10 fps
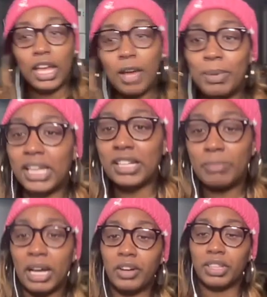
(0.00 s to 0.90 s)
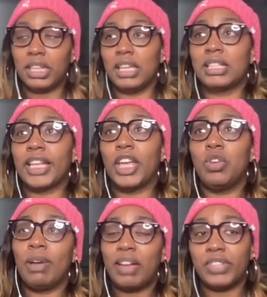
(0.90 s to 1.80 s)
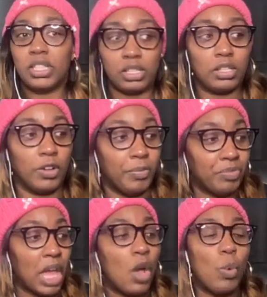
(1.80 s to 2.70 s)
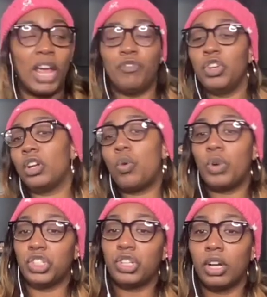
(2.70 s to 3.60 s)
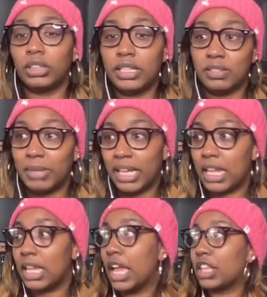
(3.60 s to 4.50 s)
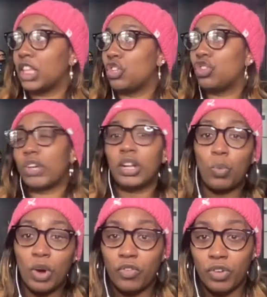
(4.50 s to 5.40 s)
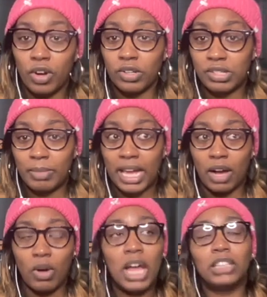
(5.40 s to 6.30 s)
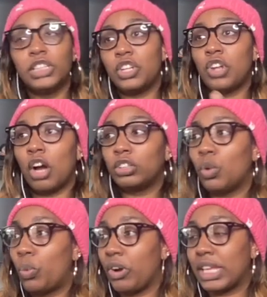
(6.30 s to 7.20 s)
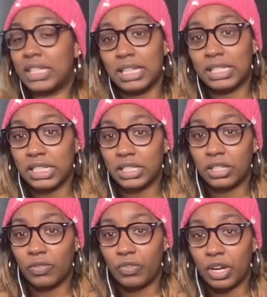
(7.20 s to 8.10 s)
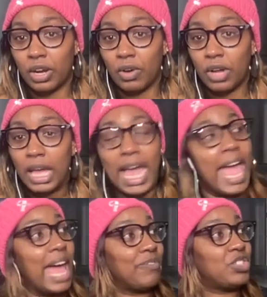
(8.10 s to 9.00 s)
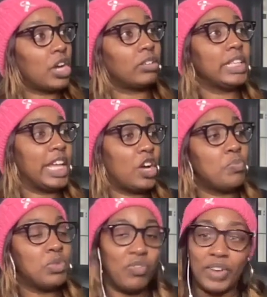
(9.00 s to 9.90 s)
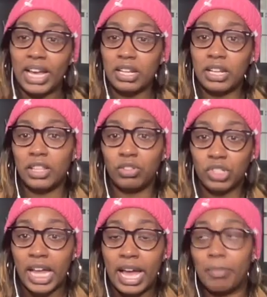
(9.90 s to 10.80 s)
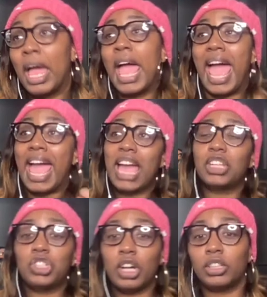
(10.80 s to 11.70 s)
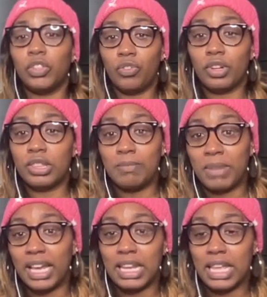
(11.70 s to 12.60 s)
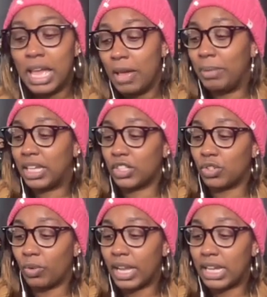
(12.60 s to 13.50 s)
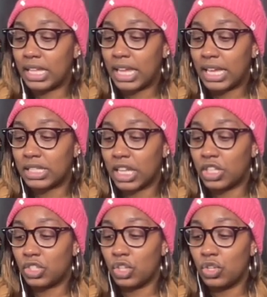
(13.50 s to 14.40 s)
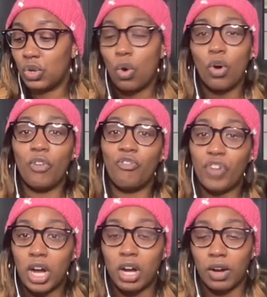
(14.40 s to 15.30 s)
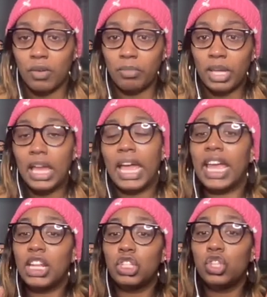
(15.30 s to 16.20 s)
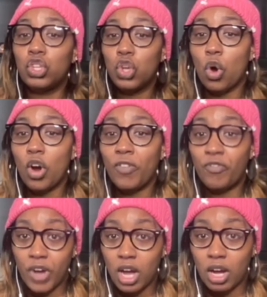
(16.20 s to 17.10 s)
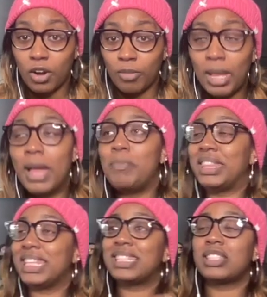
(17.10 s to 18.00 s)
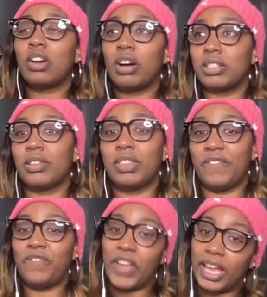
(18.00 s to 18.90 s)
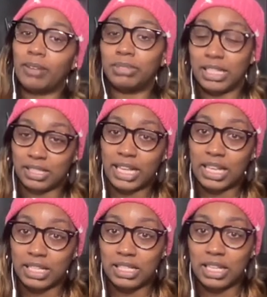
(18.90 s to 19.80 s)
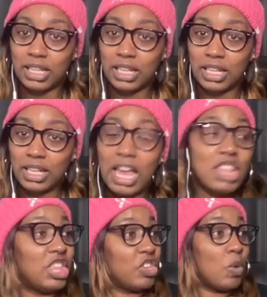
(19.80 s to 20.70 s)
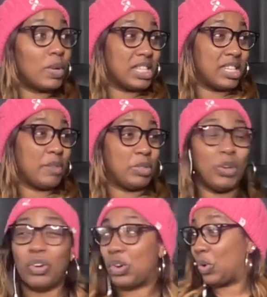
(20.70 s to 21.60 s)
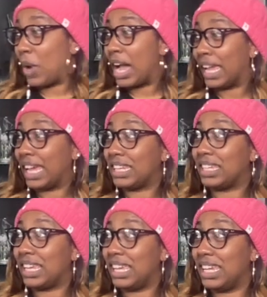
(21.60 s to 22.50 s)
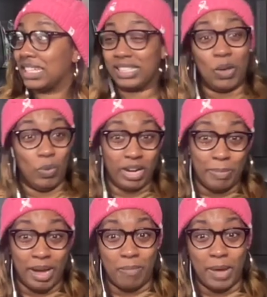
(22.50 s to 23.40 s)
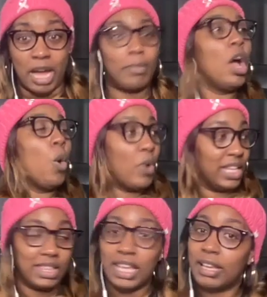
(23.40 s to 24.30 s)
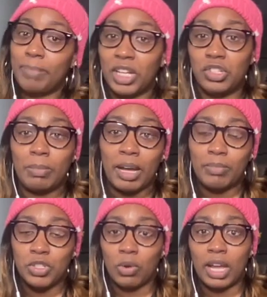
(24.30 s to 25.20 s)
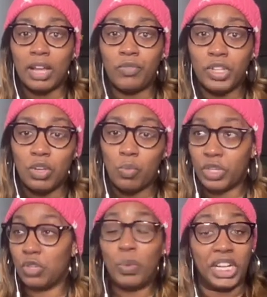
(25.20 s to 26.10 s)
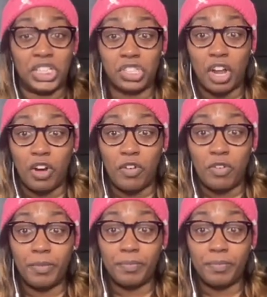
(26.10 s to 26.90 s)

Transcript: Because my whole thing is like, you have a sister. If you don't want Charley's money, then you try to work for her somehow. Let Darla work as an assistant for her. Have Charley help you find another job. Ask Charley for the money because, granted, yes, it's your farm. It is your farm, but this is also the family's legacy. Then you want to sit up there and cry at the end and say, "What about mama?" When you think about your mama's grave when you when you went the stone?"